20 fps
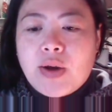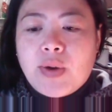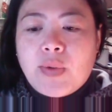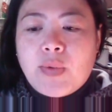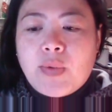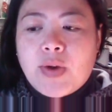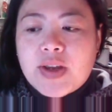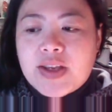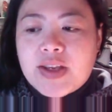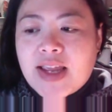
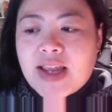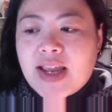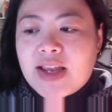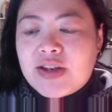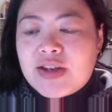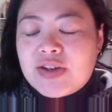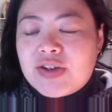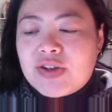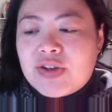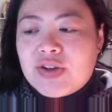What you
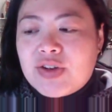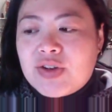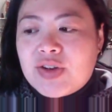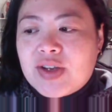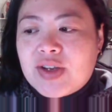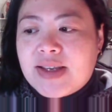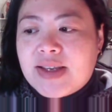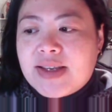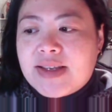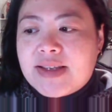can do
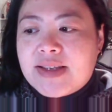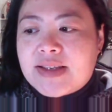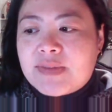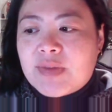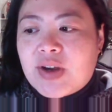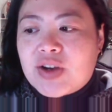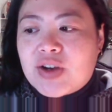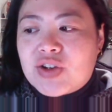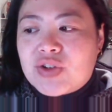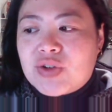is
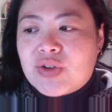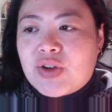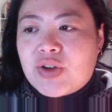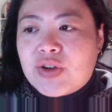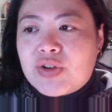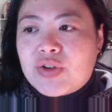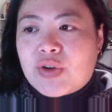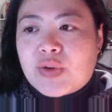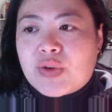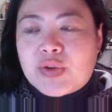make sure that
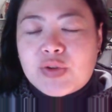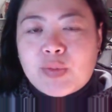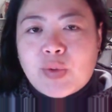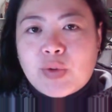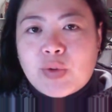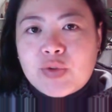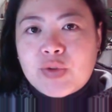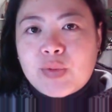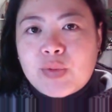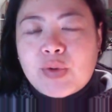you're
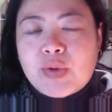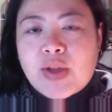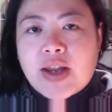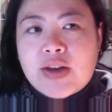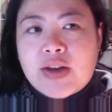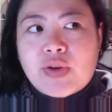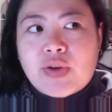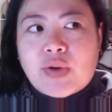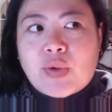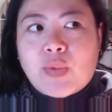responsible
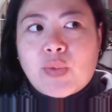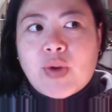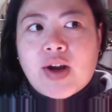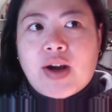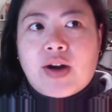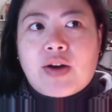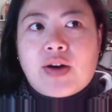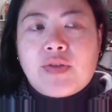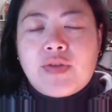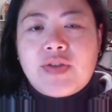and you're
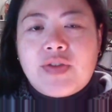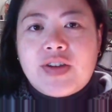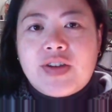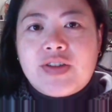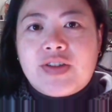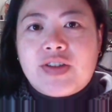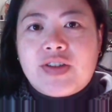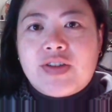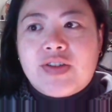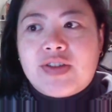aware of the things
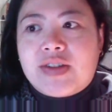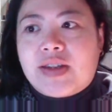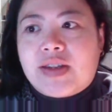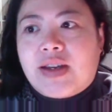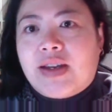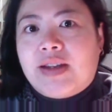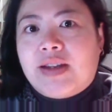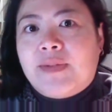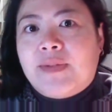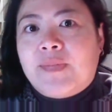that you
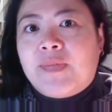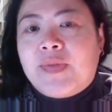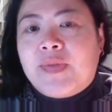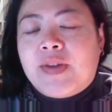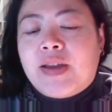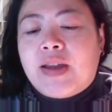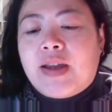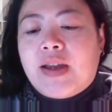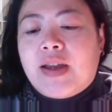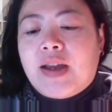say.
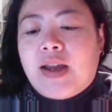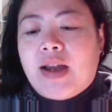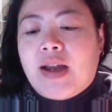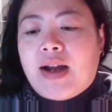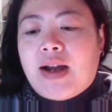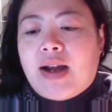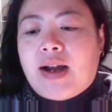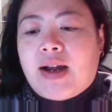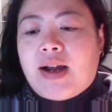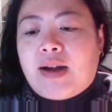
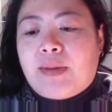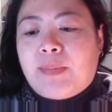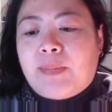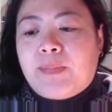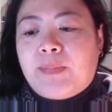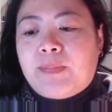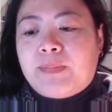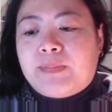Um,